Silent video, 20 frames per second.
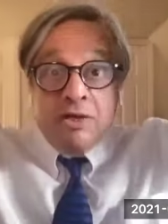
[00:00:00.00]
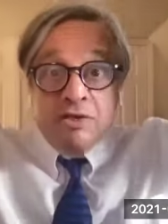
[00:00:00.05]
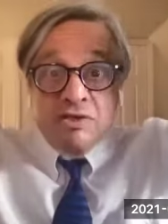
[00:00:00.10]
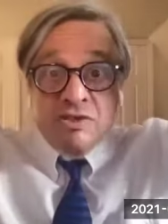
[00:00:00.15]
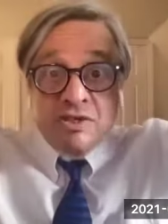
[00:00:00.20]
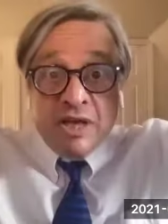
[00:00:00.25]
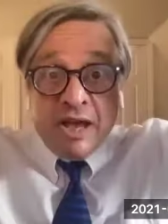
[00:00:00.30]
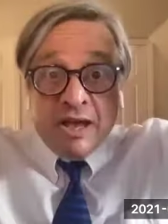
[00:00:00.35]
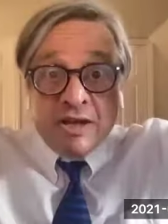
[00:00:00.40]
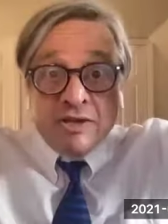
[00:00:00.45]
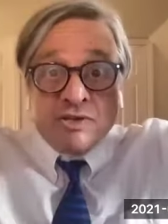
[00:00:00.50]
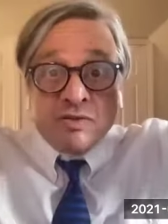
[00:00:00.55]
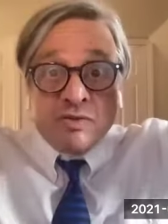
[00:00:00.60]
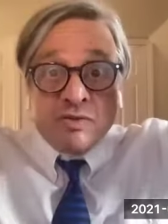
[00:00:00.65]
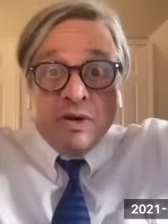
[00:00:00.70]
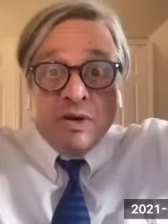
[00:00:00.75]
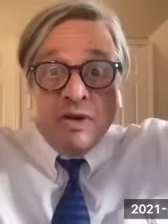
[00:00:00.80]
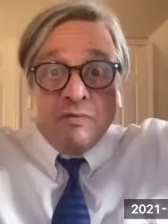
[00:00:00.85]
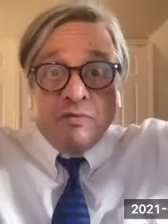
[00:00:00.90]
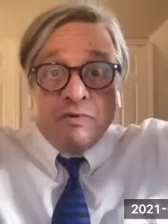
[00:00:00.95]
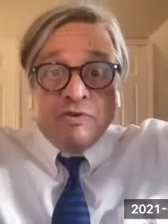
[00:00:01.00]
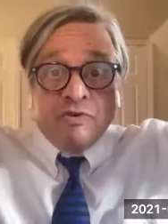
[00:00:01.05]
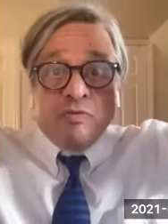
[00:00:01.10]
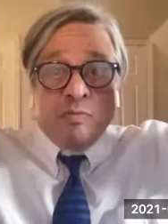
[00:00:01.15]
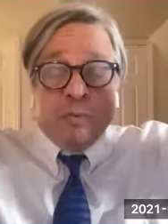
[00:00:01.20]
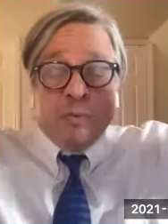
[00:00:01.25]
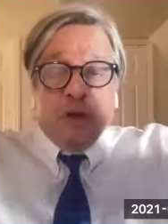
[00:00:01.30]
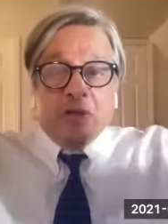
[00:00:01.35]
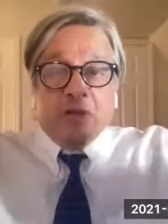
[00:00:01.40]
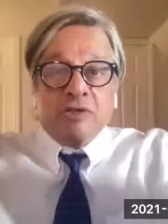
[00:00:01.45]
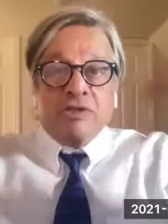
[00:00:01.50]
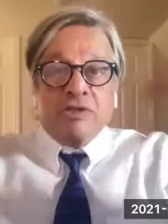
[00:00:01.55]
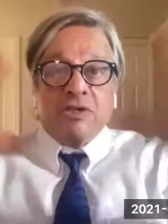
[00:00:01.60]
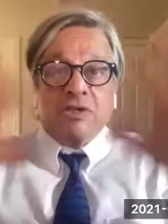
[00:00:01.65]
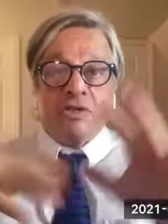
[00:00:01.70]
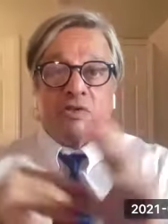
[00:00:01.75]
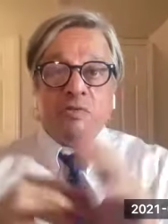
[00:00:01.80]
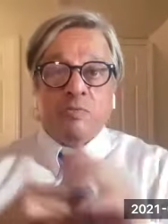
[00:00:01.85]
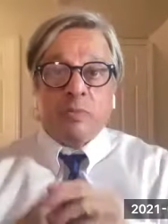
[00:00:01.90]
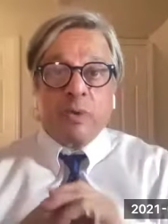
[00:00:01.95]
exaggerate
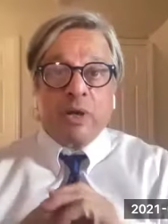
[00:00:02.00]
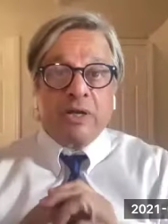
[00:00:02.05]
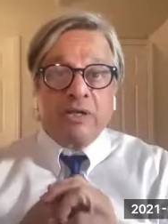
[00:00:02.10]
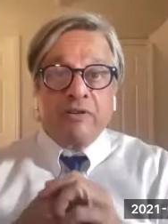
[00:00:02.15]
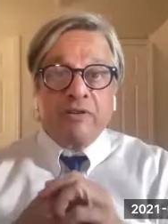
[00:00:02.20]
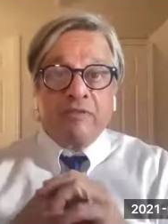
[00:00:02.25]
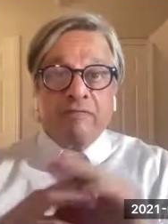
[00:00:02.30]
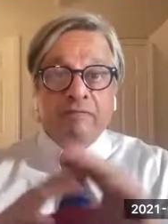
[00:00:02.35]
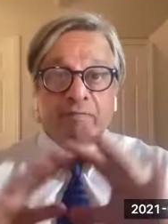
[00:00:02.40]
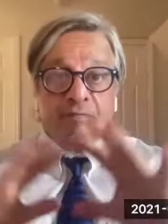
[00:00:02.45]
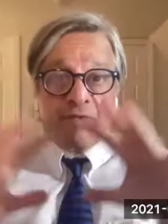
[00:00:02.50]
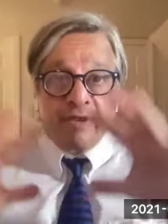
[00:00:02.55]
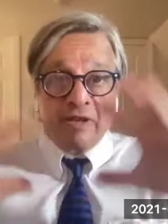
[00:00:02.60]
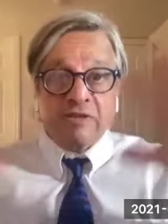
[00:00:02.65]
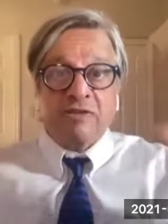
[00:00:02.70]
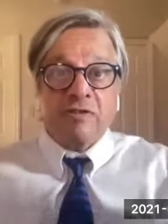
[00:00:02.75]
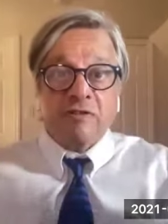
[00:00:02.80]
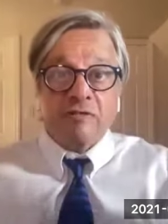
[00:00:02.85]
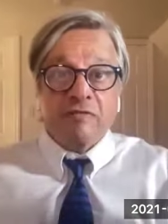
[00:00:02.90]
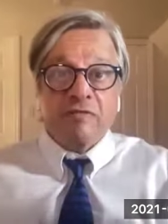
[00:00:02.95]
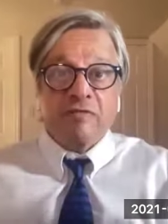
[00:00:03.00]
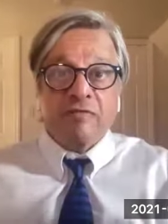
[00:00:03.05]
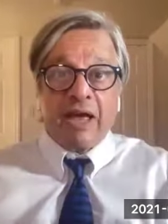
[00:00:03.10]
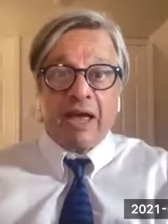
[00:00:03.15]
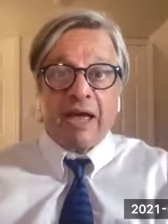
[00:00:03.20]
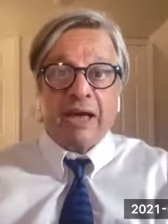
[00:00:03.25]
responses by defensive